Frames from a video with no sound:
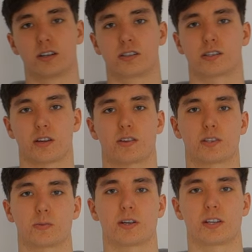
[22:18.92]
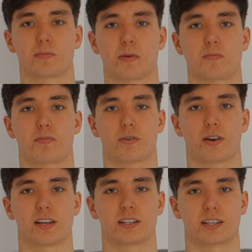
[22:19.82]
So this week has been
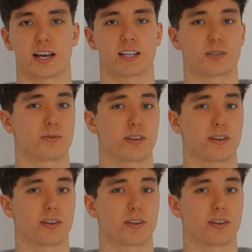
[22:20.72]
pretty intense.